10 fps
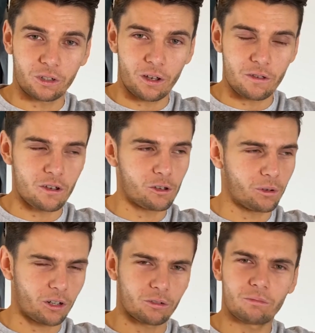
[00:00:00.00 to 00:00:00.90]
use,
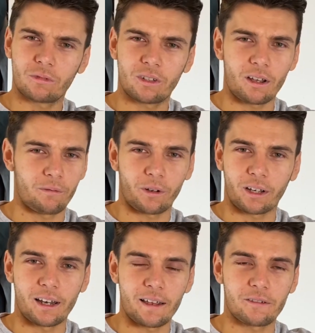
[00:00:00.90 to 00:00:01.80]
which I'll see if I
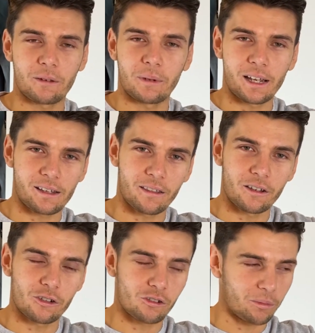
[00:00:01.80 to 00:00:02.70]
can leave some links in the
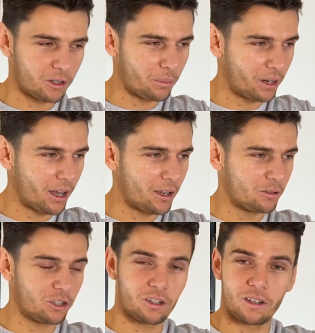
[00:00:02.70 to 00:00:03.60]
description below,
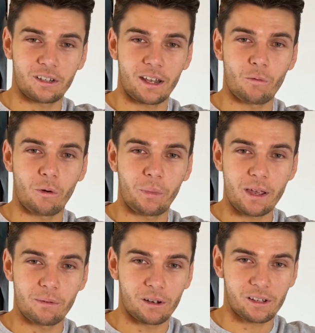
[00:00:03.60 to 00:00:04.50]
just to see what
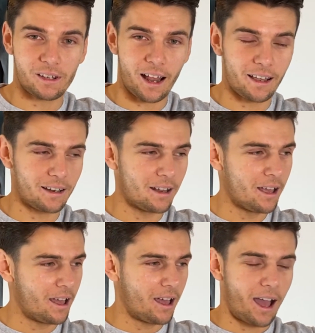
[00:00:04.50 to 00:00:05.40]
people are selling,
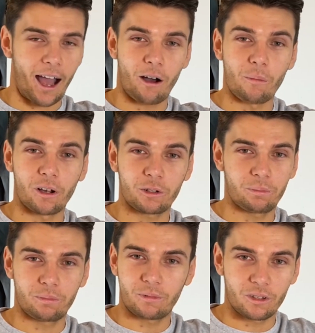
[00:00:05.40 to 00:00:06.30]
how much
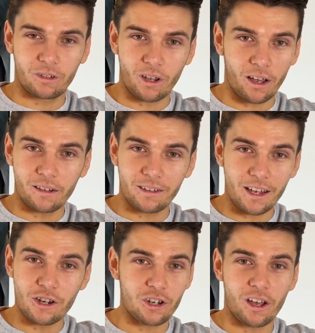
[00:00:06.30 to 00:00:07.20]
certain
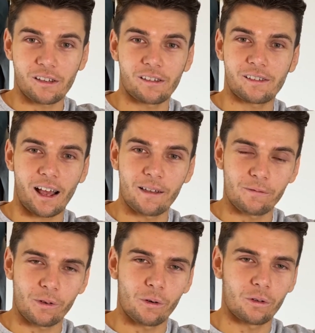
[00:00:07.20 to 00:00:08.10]
t-shirts are selling
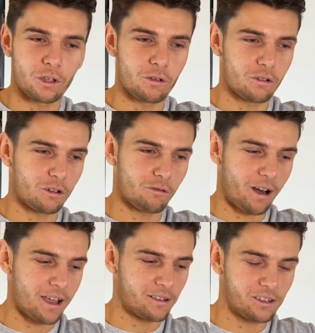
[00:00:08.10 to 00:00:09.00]
for. You can
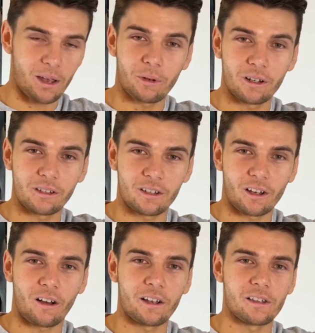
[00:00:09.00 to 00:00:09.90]
create similar
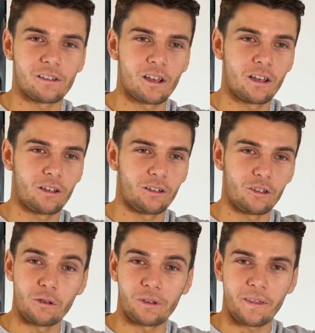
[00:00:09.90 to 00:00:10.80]
designs
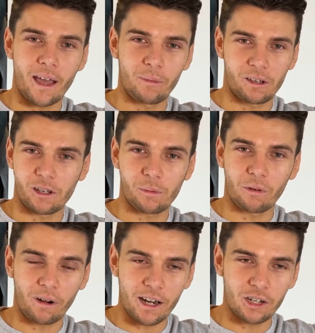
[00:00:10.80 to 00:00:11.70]
using them as
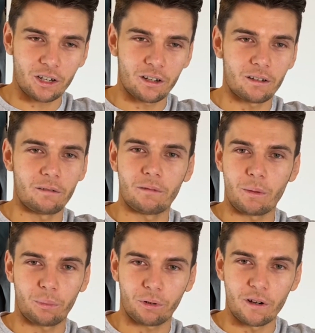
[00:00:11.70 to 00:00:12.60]
inspiration and
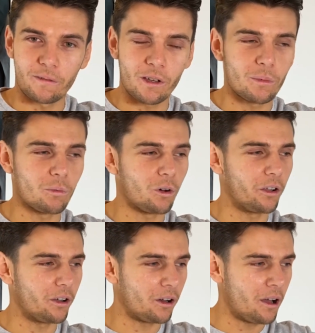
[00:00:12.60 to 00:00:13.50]
improve them and
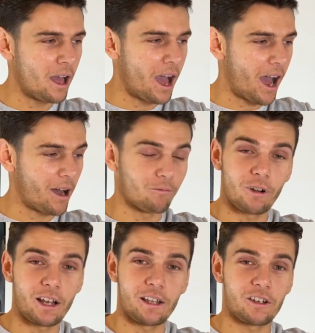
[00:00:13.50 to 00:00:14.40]
whatnot, and
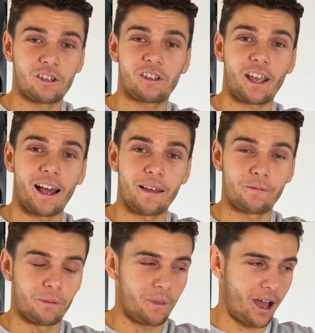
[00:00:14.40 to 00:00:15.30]
really just scale it
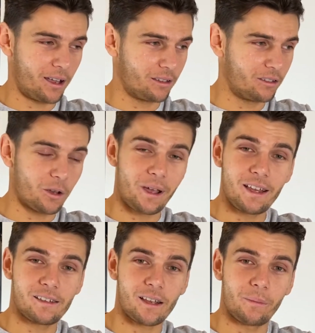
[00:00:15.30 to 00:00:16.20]
from there. So it
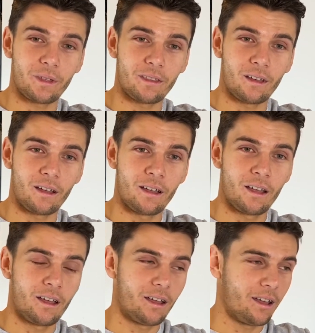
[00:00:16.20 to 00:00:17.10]
is something that,
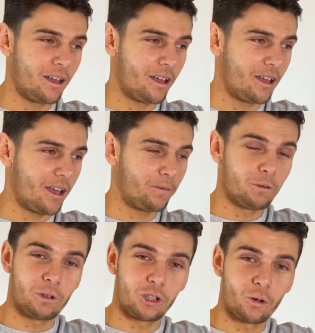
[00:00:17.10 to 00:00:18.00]
if you
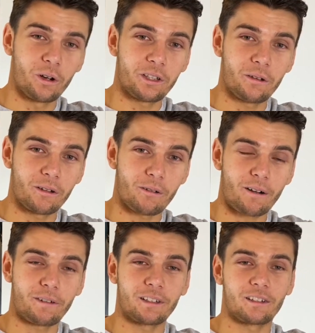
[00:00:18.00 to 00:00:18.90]
enjoy doing
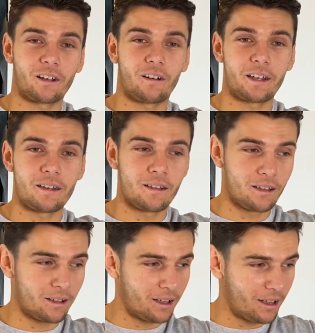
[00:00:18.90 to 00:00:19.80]
graphic design,
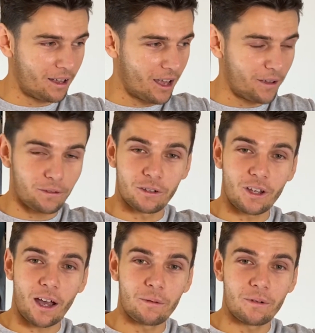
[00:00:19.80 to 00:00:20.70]
if you
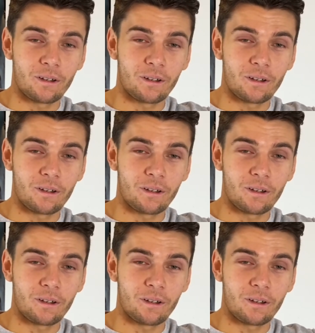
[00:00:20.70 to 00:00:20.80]
don't,